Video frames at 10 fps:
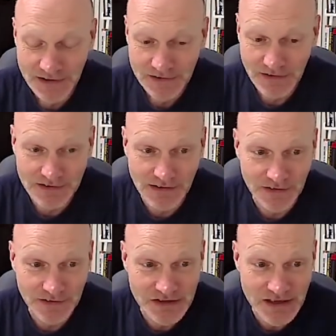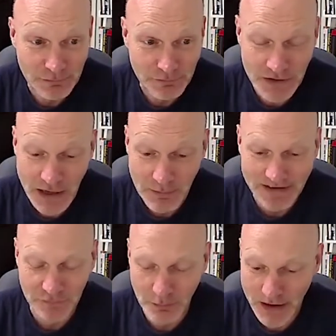this last year for no
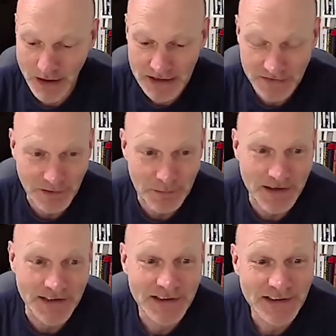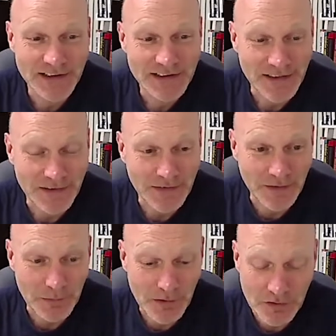extra pay. So that's
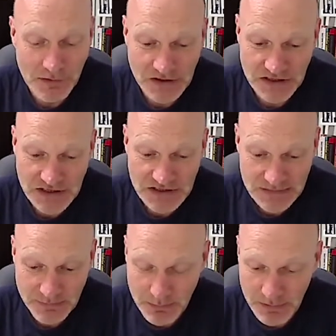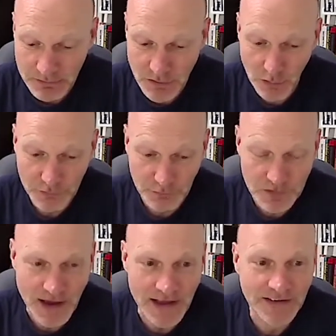congratulations to people who've got
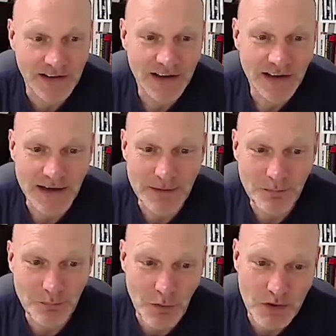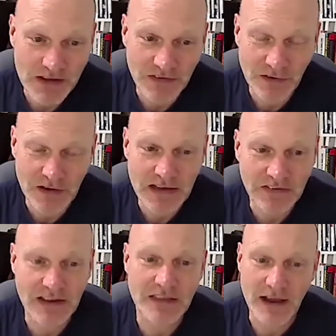through that. But we can certainly
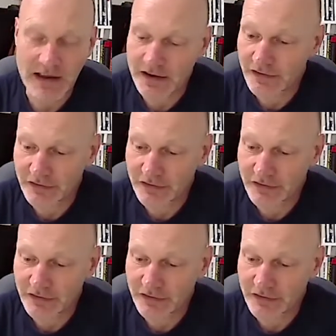see that kind of